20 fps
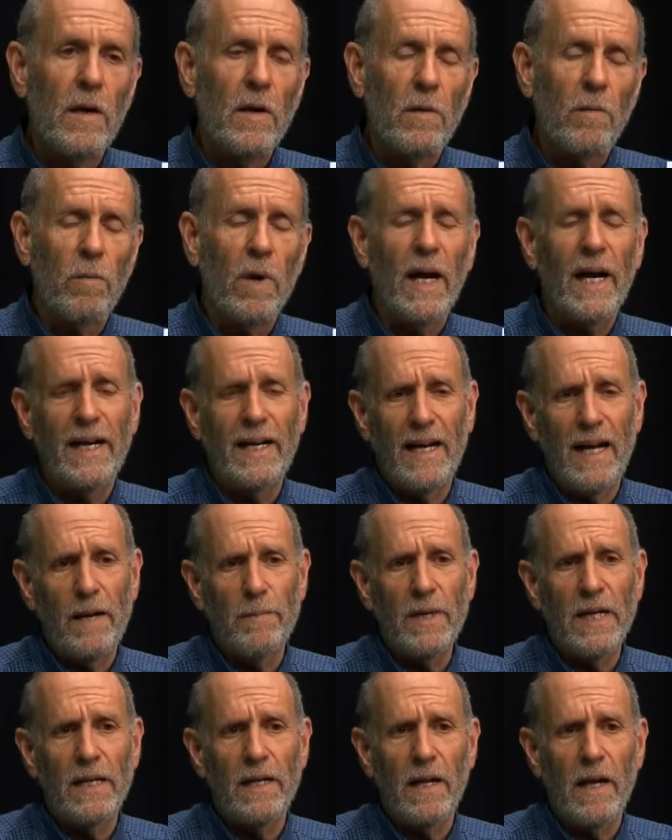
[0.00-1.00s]
Right. I
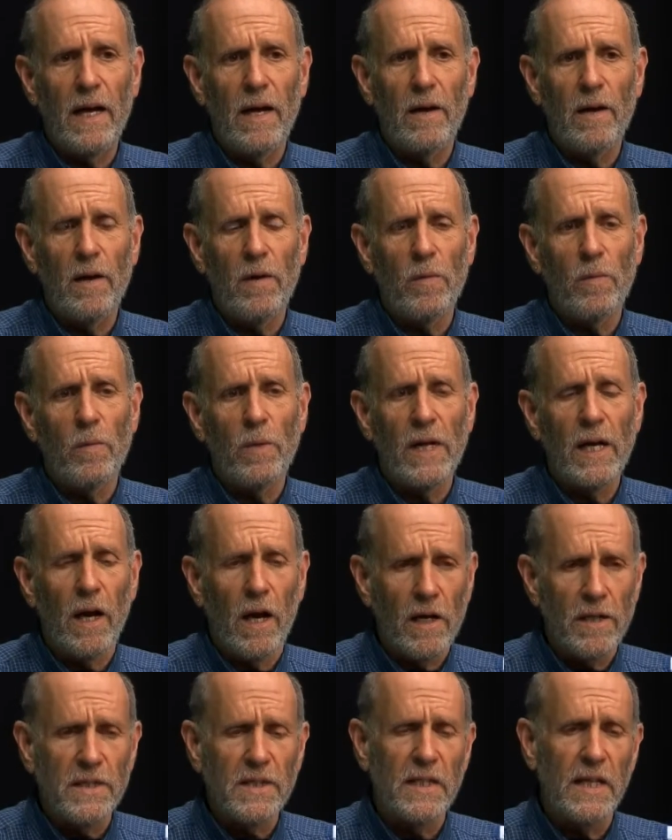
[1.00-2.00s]
mean, uh, uh we
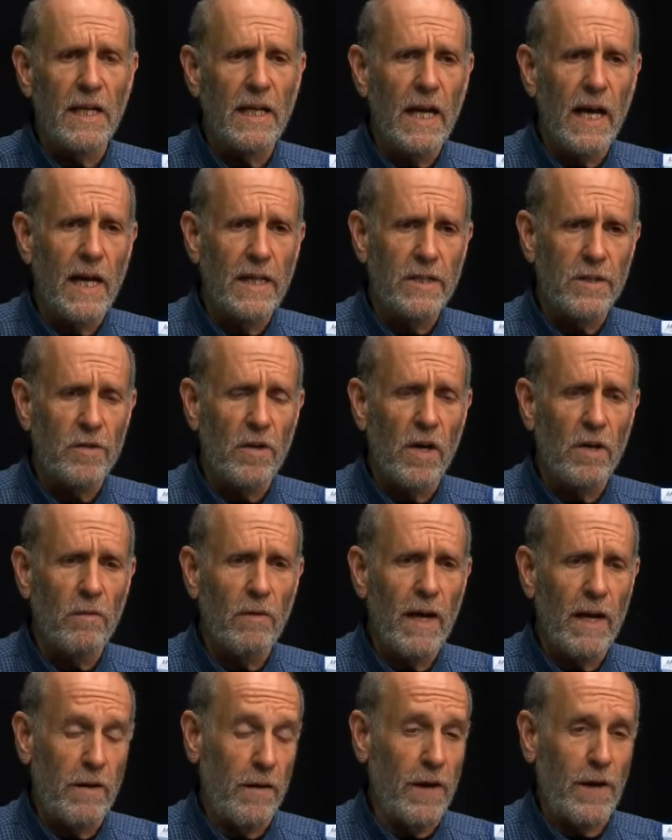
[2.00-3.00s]
are seeing high strung
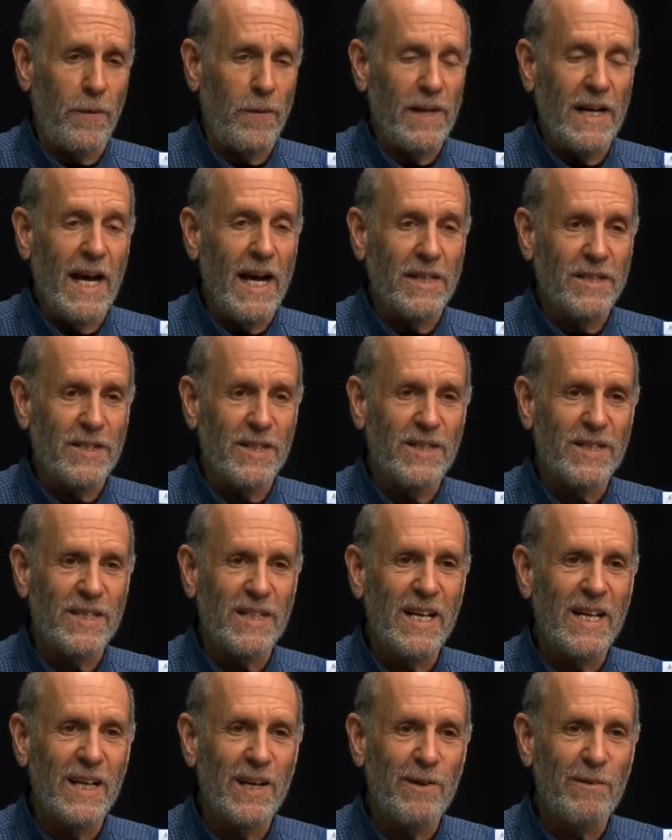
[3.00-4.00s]
rhetoric. We're not just
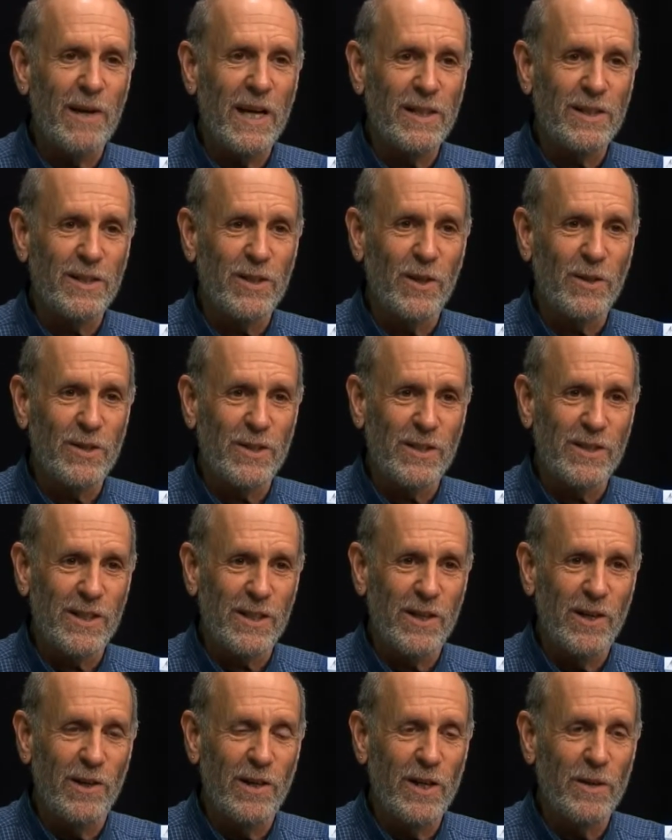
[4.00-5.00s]
seeing it around Social
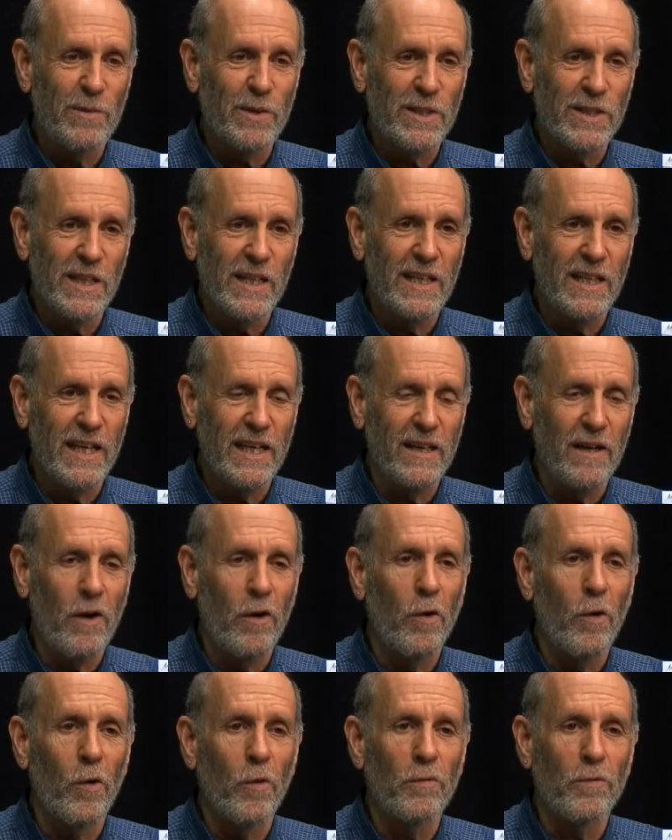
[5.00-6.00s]
Security, we're seeing it in a
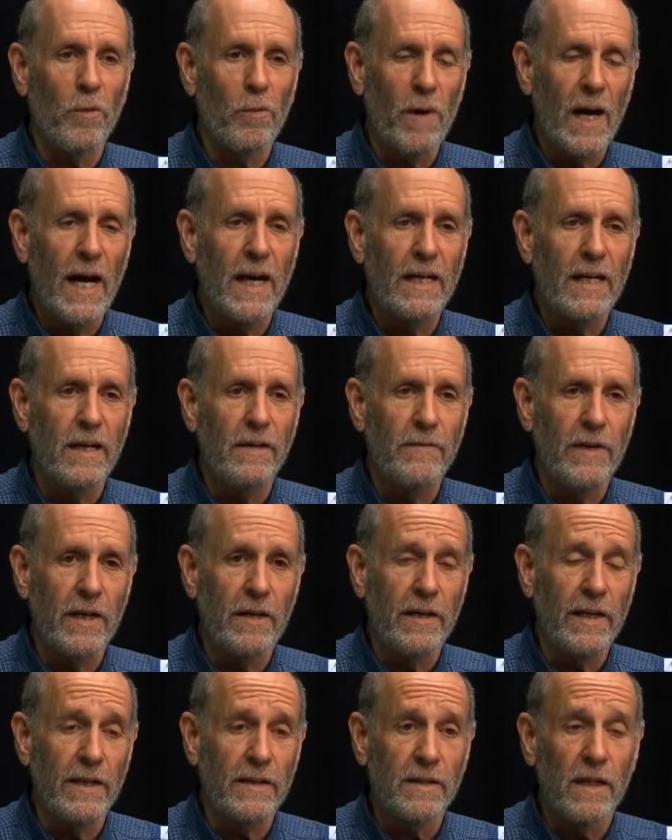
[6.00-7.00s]
whole variety of
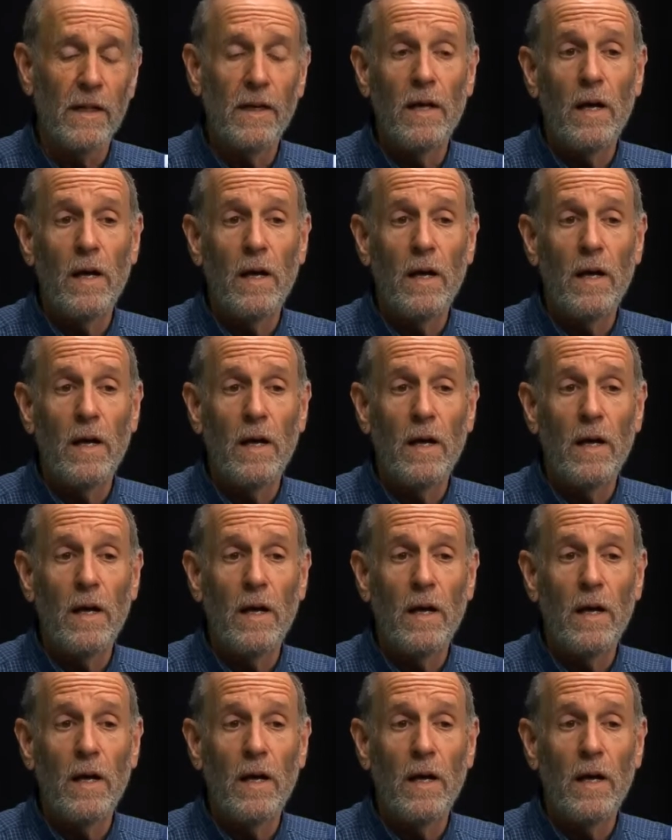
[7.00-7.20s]
areas.